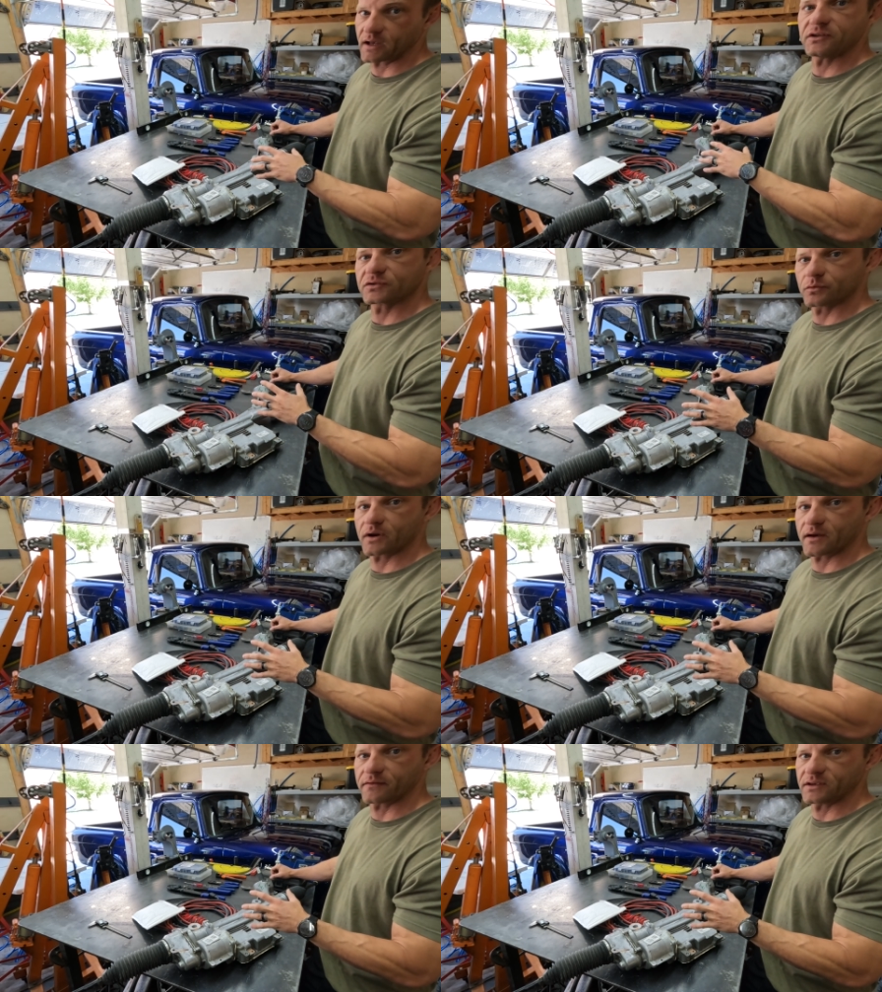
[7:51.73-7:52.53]
I just
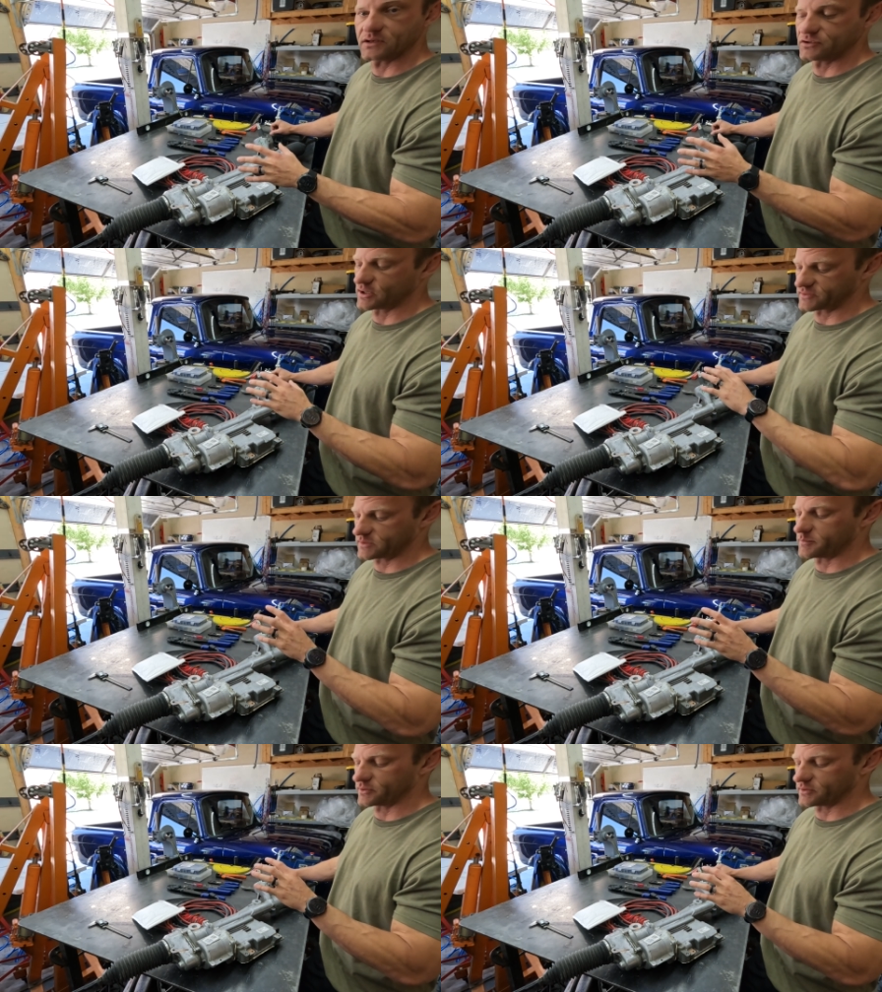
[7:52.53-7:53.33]
wanna have the
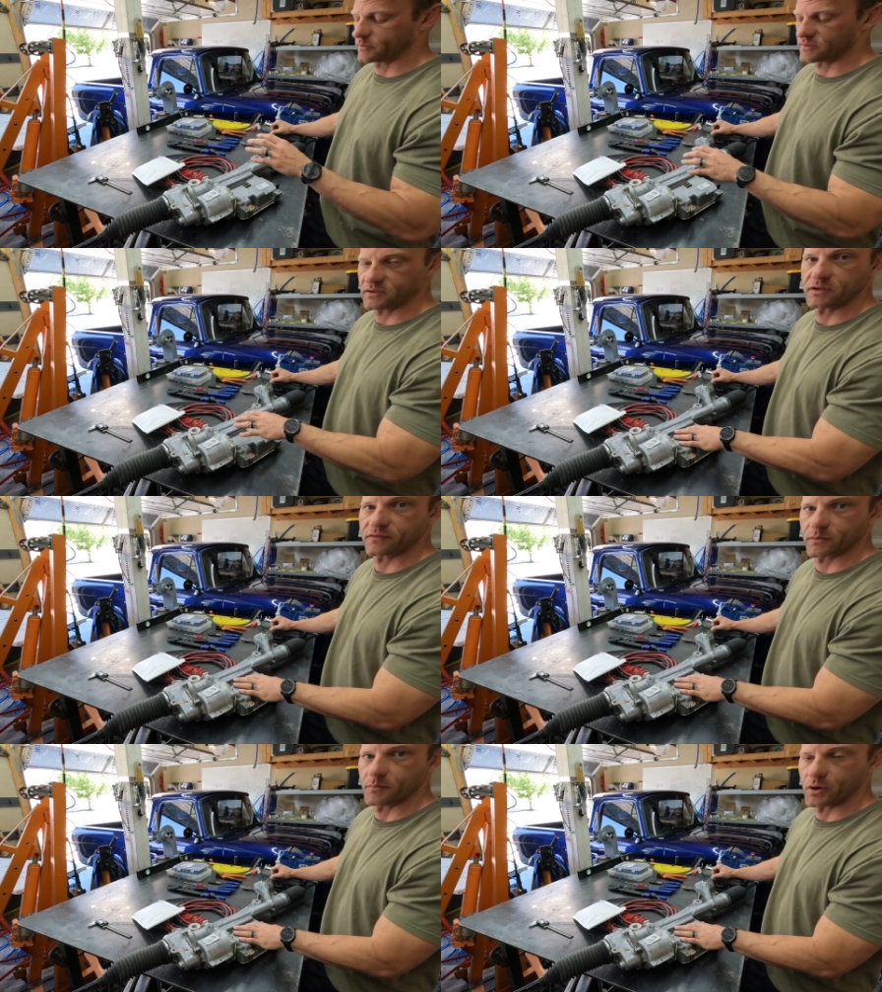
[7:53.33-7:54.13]
adjustability with the
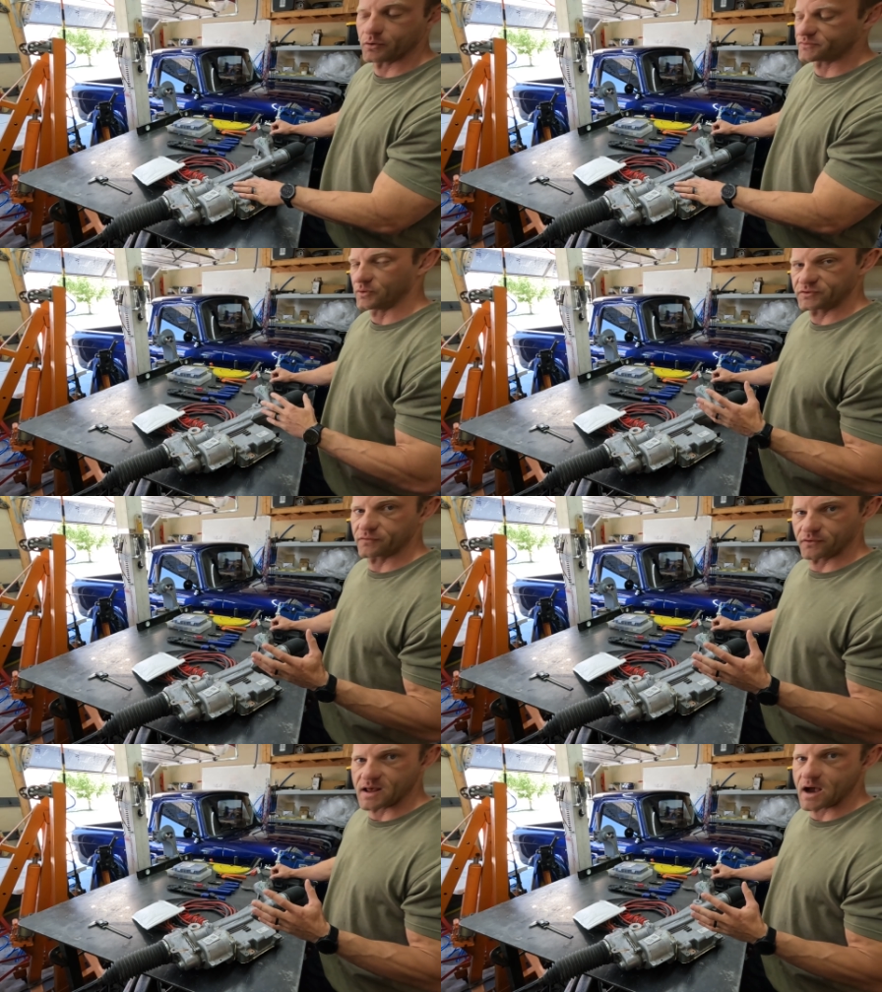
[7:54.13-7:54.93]
different modes, which
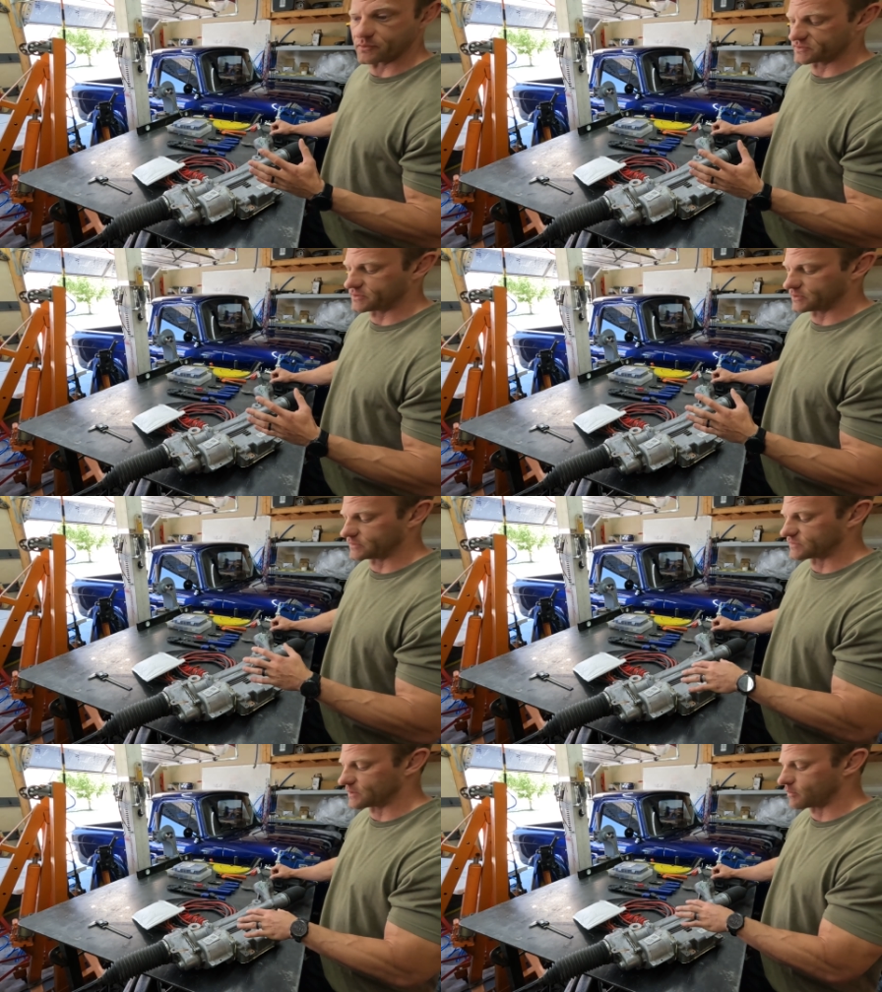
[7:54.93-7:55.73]
for now is
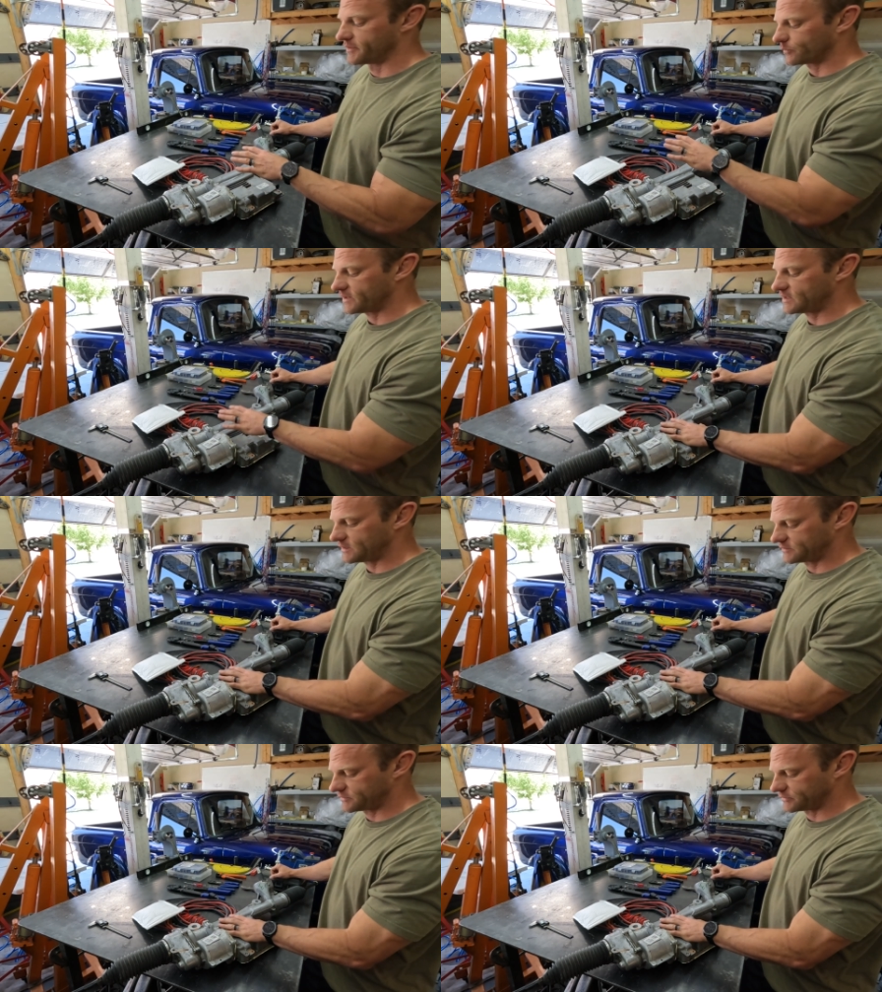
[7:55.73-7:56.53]
good. So we
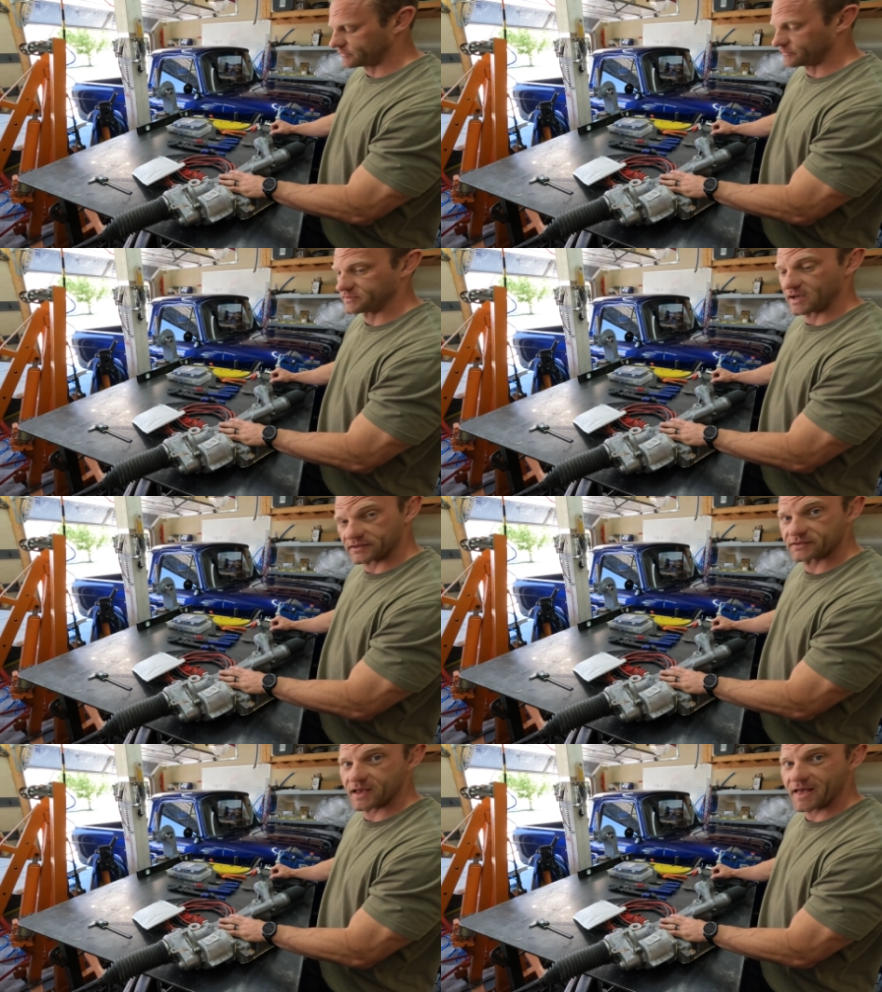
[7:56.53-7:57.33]
need to
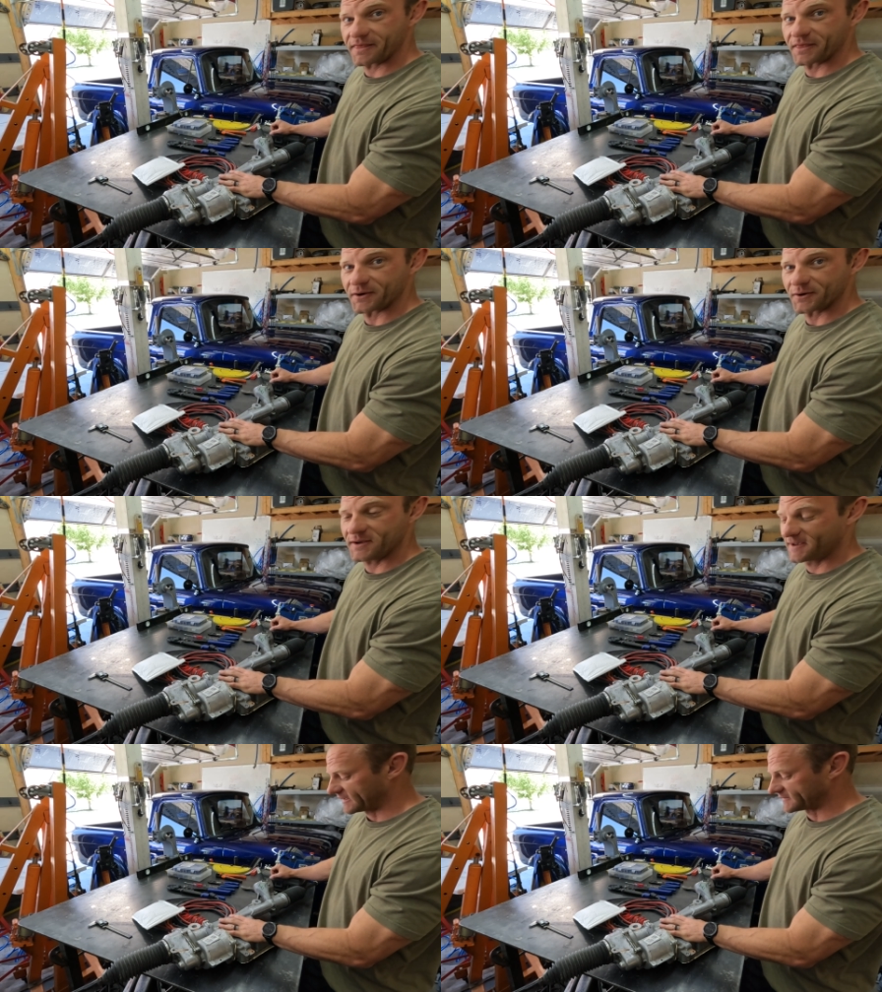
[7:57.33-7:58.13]
test that
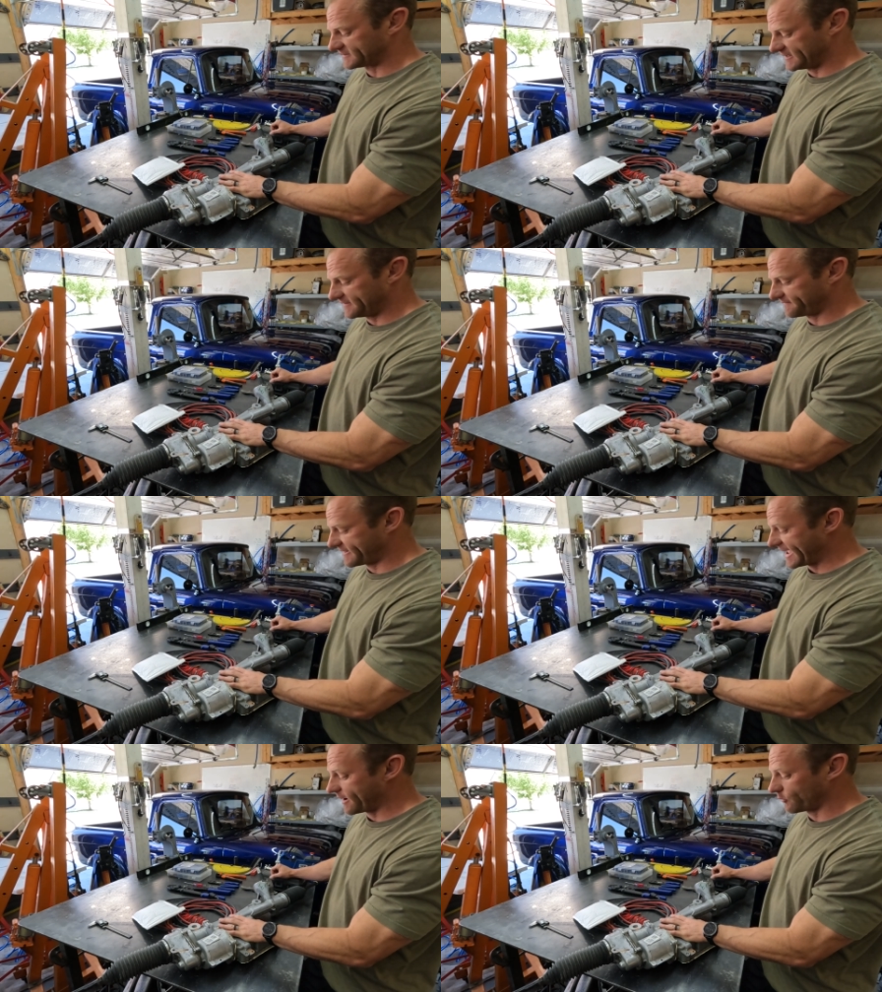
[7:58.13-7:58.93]
theory and see
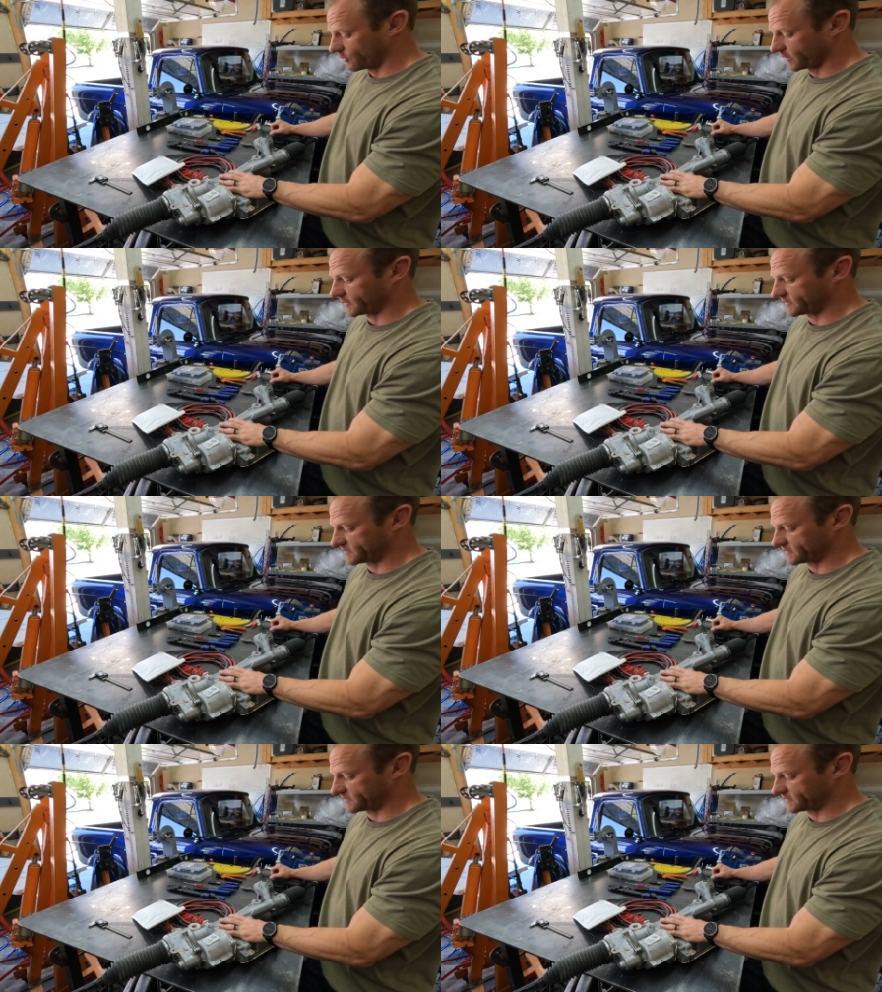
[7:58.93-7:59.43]
if that works.